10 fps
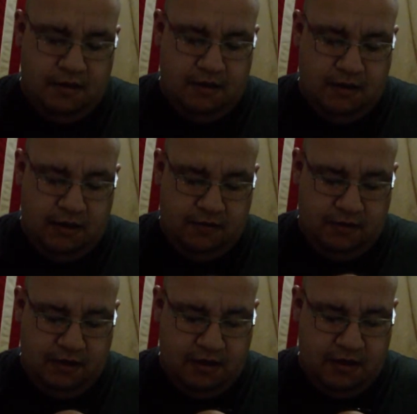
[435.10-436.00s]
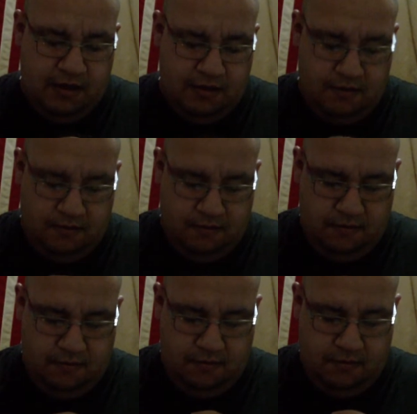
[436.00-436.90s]
I used to carry it
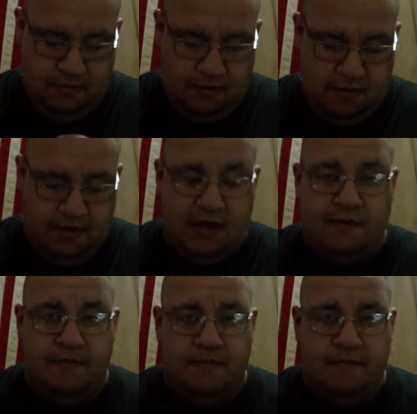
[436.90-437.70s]
all the time.